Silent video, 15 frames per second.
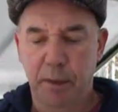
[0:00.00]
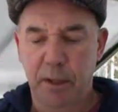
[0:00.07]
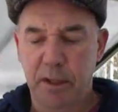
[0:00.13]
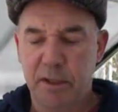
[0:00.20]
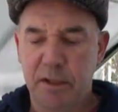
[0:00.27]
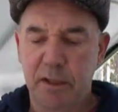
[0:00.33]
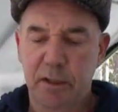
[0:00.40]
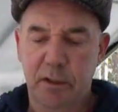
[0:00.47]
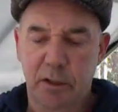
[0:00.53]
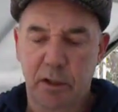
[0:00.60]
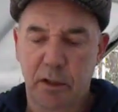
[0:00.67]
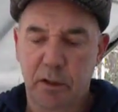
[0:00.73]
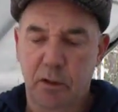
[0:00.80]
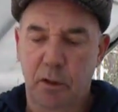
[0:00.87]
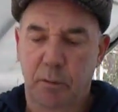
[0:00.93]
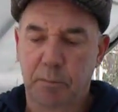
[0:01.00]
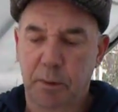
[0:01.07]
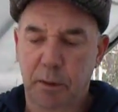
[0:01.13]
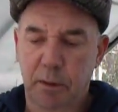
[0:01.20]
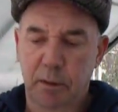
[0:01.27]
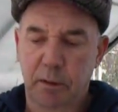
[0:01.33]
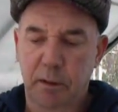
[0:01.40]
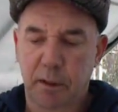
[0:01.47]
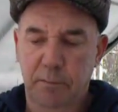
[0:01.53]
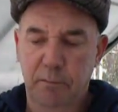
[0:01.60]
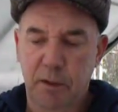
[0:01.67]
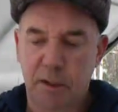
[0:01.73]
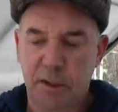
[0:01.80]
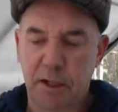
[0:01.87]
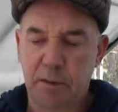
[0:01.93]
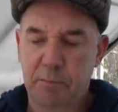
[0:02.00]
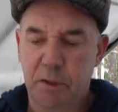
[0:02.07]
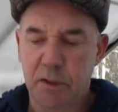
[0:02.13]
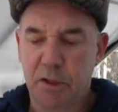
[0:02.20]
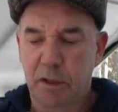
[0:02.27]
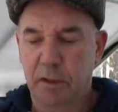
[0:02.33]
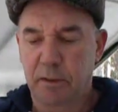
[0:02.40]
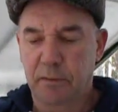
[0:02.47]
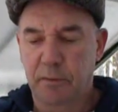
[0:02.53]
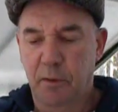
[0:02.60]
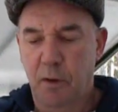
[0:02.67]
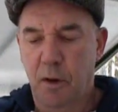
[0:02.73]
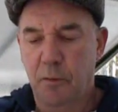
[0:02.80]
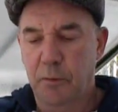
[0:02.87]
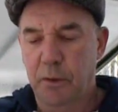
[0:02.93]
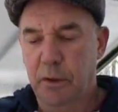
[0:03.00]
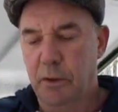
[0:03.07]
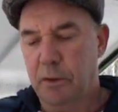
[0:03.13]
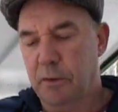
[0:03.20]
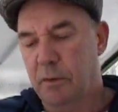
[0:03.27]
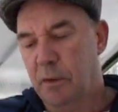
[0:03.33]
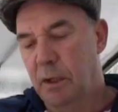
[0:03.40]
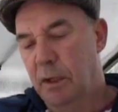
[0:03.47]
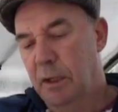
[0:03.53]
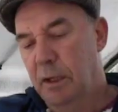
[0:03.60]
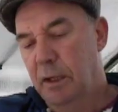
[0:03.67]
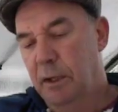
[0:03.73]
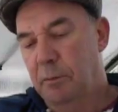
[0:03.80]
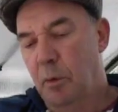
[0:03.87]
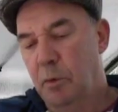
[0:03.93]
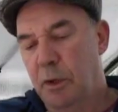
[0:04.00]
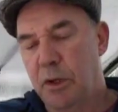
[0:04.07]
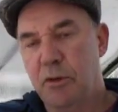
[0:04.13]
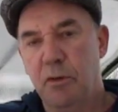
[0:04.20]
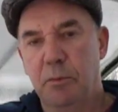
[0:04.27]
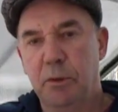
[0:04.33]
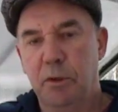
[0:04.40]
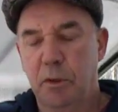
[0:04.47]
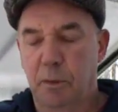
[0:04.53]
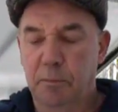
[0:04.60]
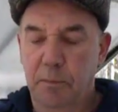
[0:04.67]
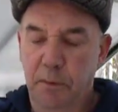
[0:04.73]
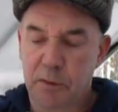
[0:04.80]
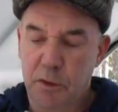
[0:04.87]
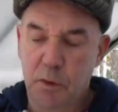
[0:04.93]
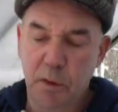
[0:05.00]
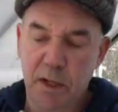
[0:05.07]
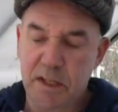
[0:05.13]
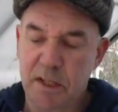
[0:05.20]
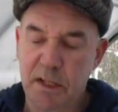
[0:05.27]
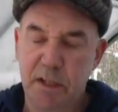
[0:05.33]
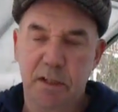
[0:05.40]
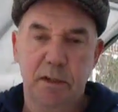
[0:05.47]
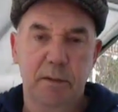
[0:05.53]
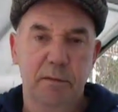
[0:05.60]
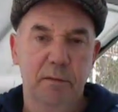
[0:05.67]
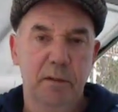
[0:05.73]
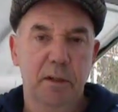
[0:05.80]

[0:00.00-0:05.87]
Bring your seed to the top. Your seed mixture halfway to about 1 inch from the top. Sow your seeds.